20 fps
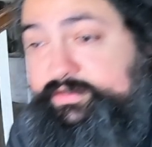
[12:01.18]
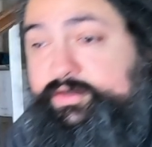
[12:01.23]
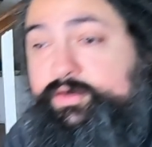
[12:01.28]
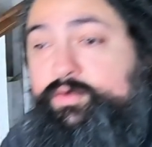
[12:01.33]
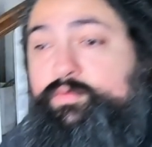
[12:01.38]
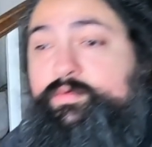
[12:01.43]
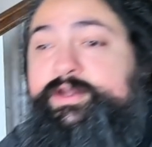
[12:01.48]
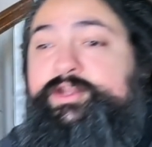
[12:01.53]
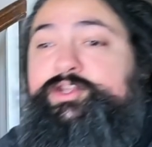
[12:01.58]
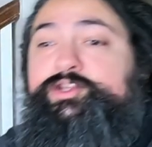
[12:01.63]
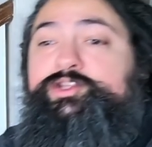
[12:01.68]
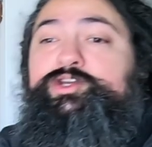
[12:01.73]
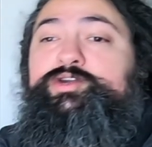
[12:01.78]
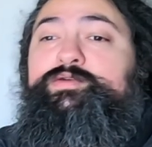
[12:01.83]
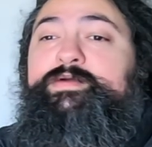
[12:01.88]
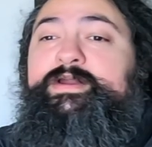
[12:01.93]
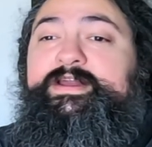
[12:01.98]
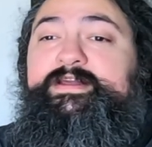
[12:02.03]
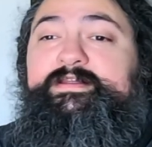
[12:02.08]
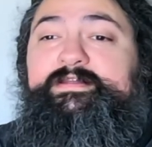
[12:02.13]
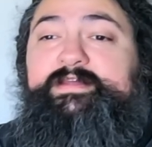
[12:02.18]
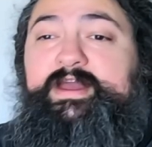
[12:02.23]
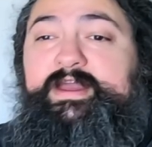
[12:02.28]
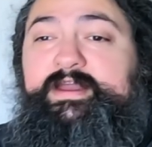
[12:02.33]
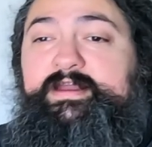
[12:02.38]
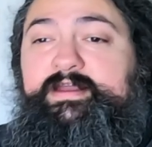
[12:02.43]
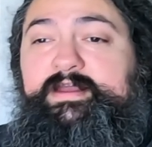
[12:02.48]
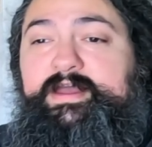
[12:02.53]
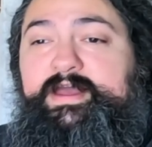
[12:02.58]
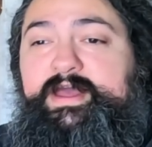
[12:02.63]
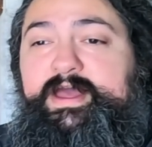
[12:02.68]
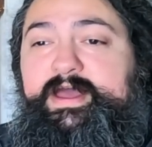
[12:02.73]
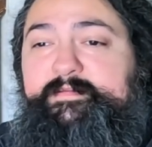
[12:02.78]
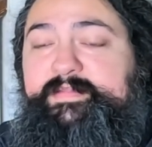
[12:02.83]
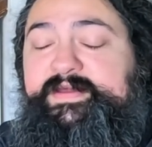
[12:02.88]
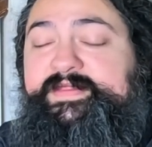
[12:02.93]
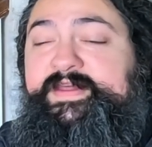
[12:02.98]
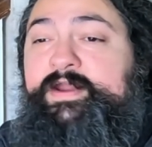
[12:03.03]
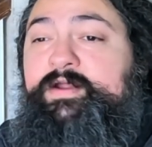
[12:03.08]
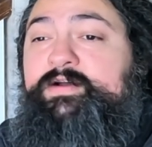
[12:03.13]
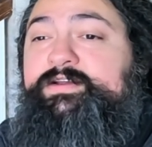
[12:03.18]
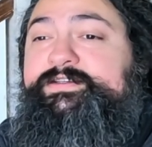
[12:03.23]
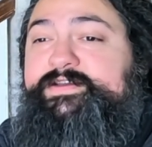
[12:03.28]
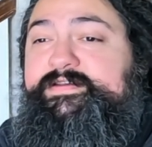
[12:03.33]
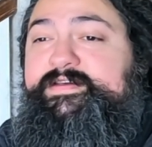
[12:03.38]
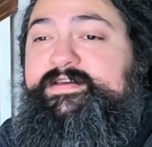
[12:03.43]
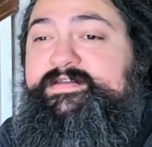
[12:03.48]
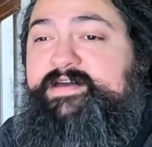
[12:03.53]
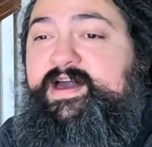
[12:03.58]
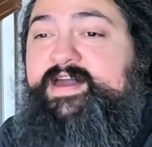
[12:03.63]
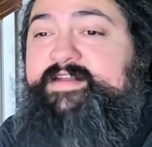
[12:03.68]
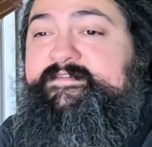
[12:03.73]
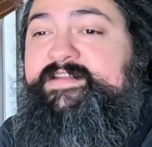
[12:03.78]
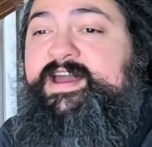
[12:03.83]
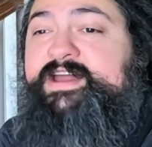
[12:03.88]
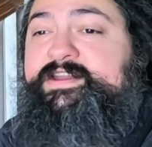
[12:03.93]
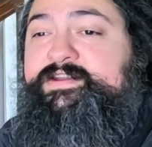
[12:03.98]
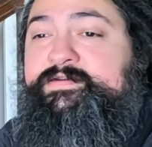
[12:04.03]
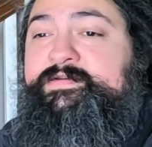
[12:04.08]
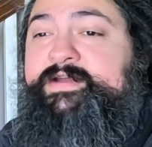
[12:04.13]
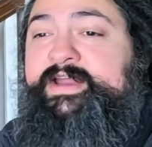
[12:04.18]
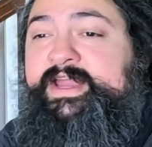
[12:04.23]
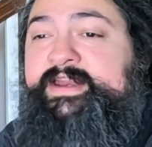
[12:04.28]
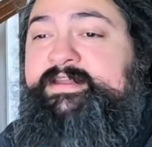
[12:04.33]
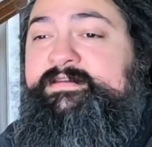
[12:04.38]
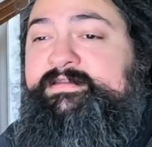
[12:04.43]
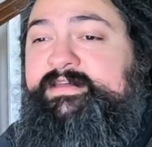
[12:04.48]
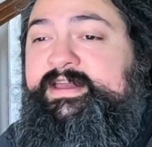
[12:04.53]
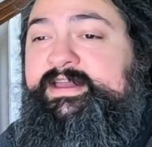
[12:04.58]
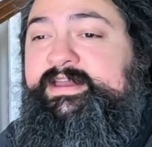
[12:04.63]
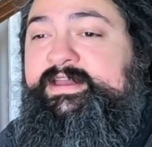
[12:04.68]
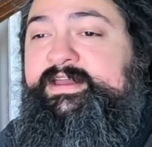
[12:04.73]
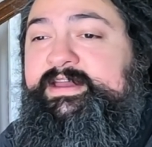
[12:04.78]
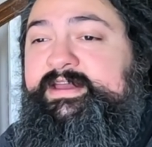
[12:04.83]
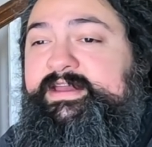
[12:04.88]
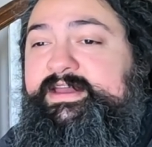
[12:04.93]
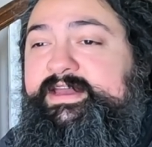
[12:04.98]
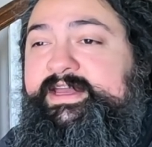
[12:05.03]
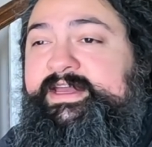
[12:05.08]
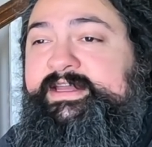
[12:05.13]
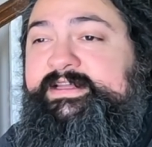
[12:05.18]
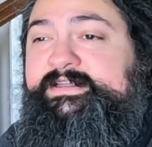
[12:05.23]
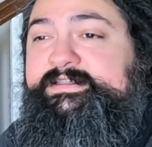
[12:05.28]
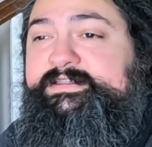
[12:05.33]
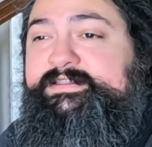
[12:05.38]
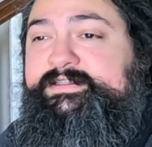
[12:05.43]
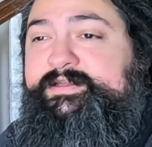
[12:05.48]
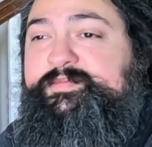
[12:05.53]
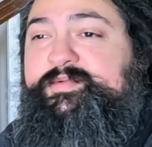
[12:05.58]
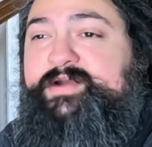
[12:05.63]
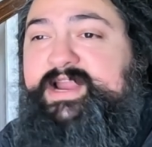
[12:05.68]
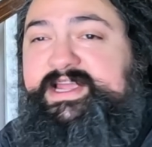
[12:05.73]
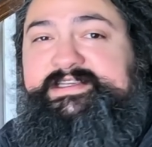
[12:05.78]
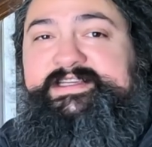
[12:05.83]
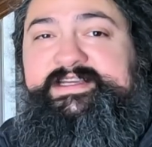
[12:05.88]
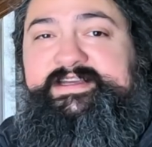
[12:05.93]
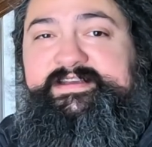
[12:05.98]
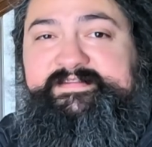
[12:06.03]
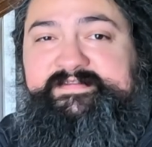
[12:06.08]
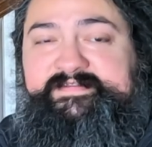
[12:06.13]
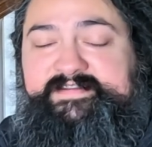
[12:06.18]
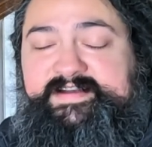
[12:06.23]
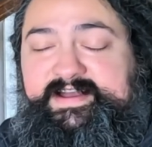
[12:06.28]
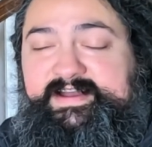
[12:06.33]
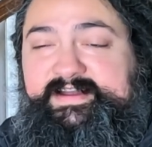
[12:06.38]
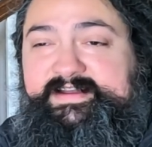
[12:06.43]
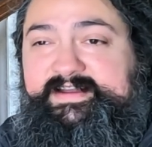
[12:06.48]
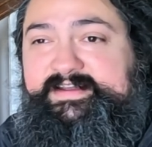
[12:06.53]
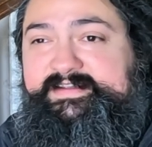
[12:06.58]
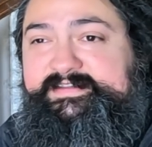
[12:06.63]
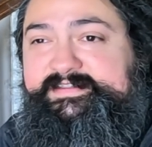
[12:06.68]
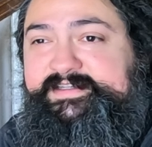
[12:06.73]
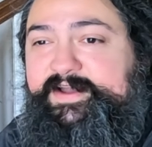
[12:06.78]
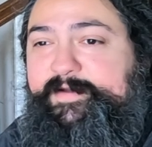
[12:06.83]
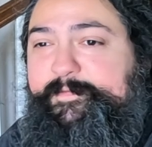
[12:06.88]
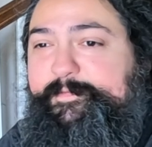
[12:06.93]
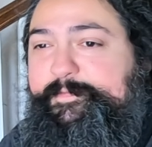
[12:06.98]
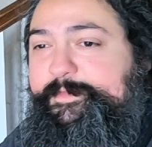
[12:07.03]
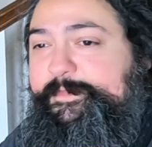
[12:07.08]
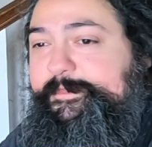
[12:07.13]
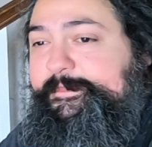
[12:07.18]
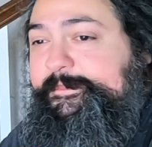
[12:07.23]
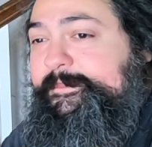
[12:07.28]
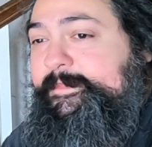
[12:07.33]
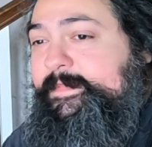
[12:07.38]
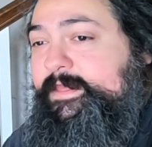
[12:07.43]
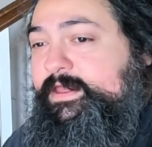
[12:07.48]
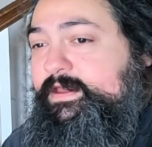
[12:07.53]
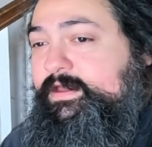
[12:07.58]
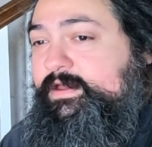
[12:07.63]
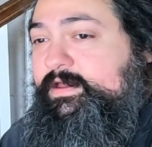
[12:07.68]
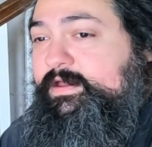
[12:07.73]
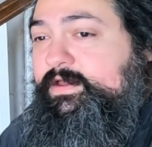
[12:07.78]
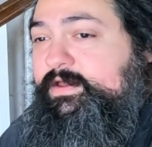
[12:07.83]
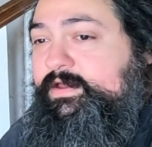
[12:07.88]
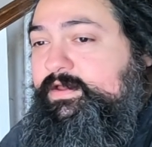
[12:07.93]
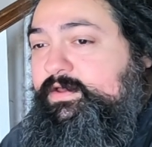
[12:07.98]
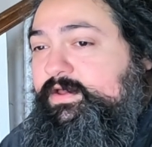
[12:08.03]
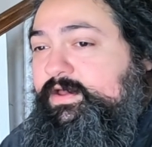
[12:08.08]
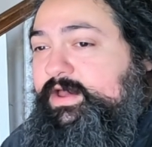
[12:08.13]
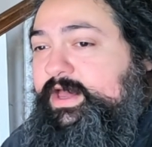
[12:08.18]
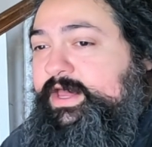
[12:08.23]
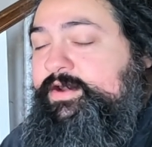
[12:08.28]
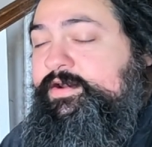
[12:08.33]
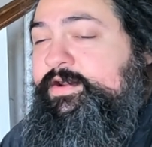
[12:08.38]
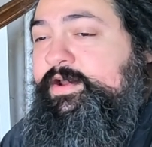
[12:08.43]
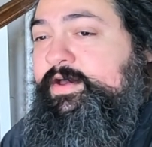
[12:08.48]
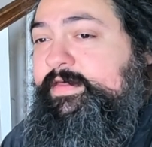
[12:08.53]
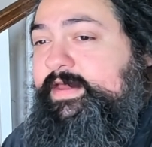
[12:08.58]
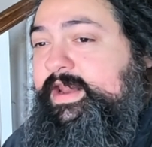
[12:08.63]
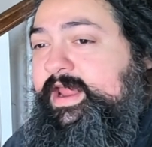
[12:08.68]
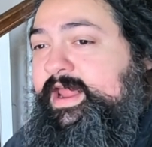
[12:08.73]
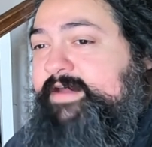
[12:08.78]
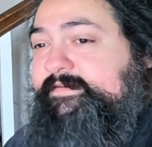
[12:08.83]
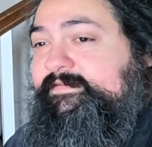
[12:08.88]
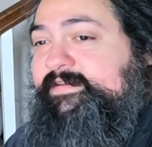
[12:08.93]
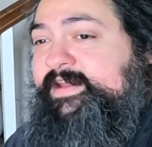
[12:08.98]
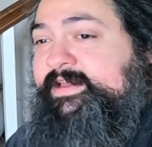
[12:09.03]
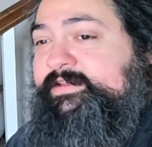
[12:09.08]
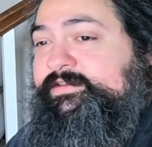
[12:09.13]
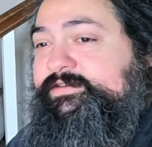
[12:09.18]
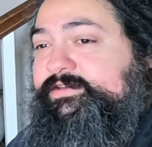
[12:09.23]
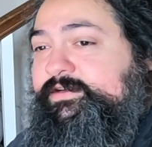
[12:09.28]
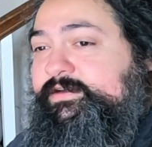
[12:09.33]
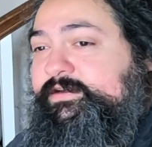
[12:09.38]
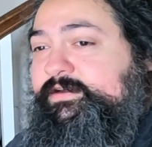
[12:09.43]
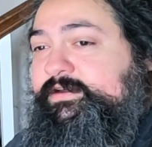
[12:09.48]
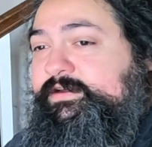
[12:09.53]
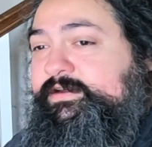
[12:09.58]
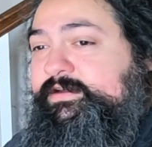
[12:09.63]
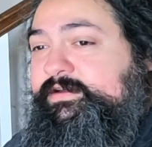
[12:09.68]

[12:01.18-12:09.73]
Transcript: you don't want to do anything. But then also the thought of not doing anything is depressing as fuck. So I don't know that I have an answer